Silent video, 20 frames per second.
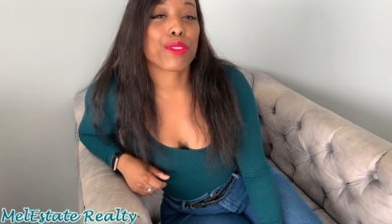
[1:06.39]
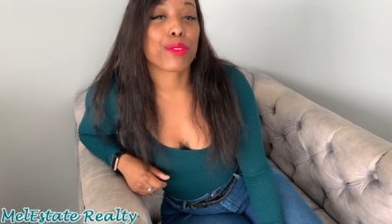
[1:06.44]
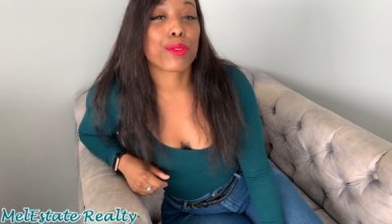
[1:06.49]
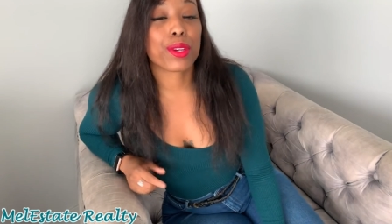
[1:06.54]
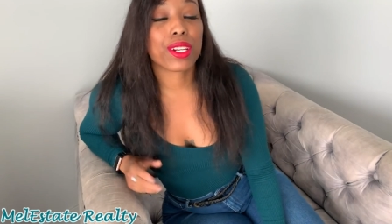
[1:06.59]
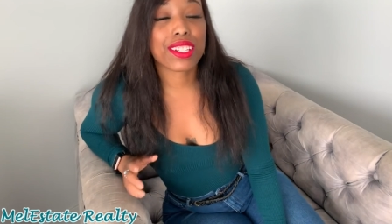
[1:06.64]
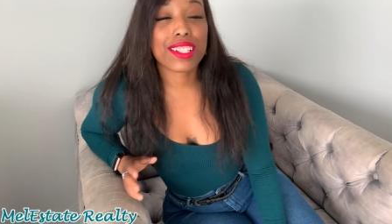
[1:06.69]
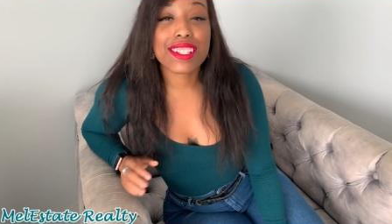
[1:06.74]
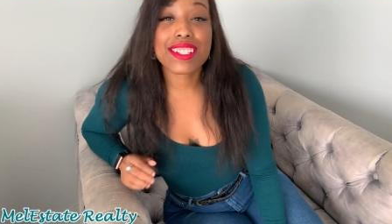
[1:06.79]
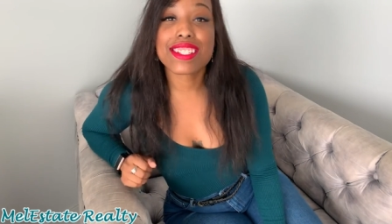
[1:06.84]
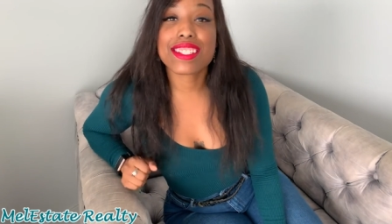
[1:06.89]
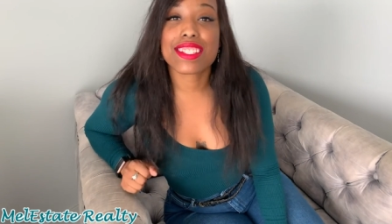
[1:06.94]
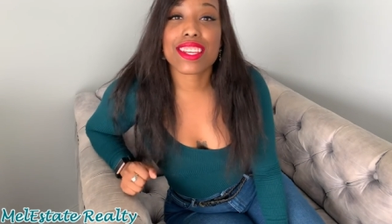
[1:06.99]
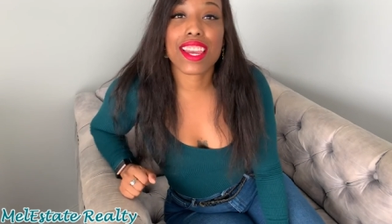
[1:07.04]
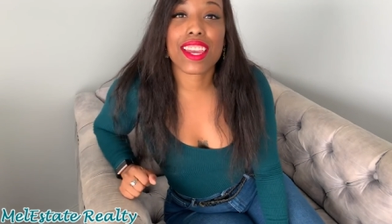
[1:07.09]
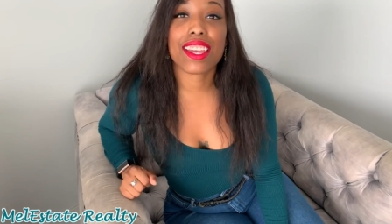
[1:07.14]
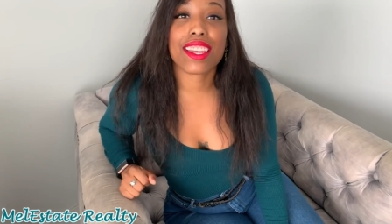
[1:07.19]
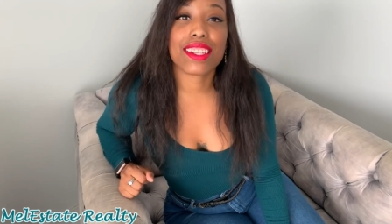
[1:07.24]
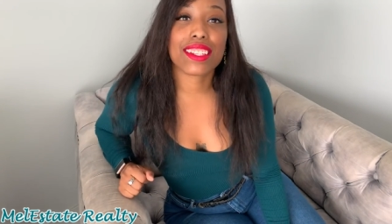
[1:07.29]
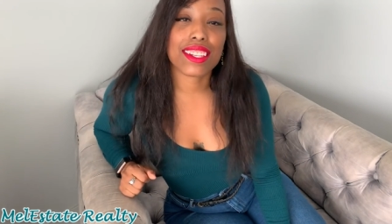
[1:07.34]
real
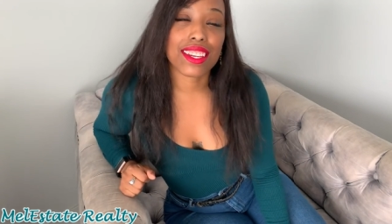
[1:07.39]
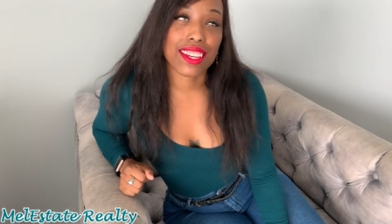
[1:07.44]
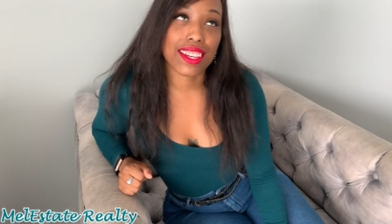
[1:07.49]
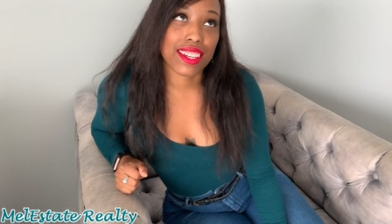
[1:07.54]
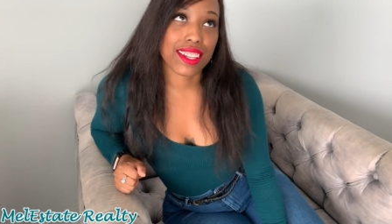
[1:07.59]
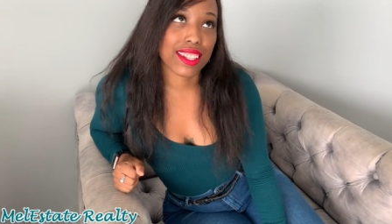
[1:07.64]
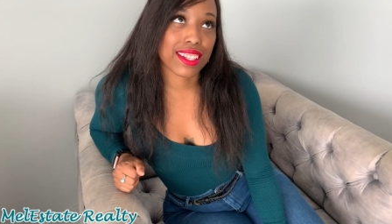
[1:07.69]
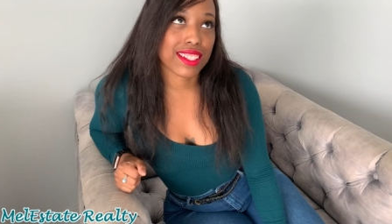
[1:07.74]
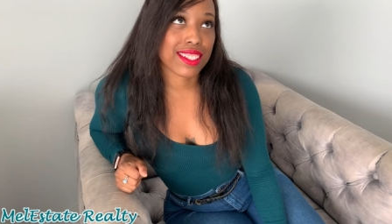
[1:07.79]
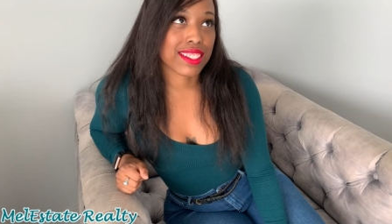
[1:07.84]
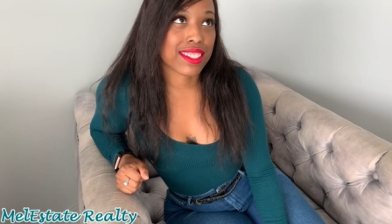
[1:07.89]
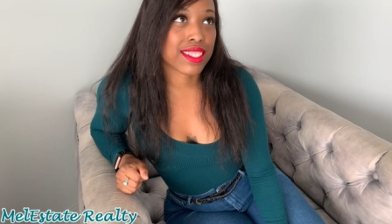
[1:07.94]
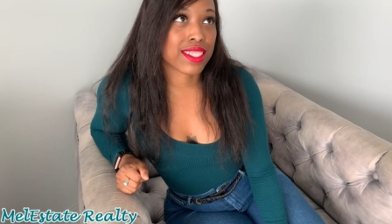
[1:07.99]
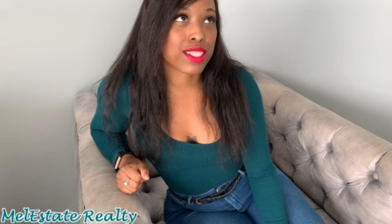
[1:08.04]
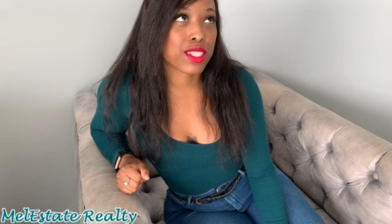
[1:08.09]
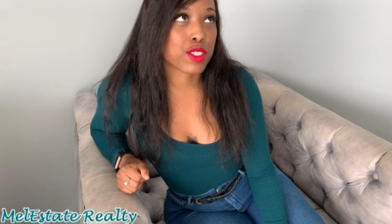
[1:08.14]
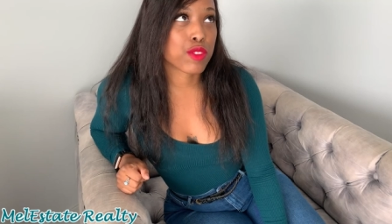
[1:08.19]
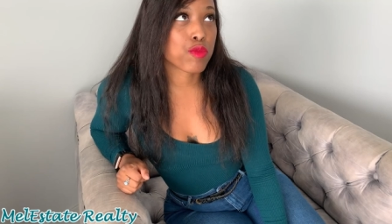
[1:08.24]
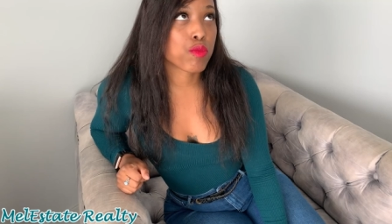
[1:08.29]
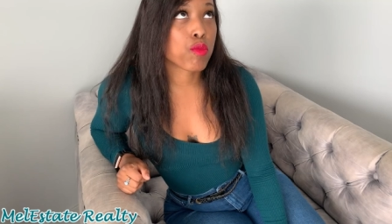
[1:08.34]
estate
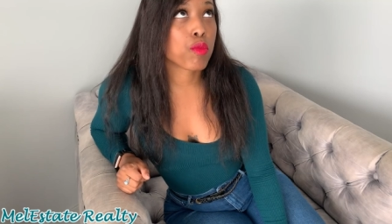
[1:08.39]
is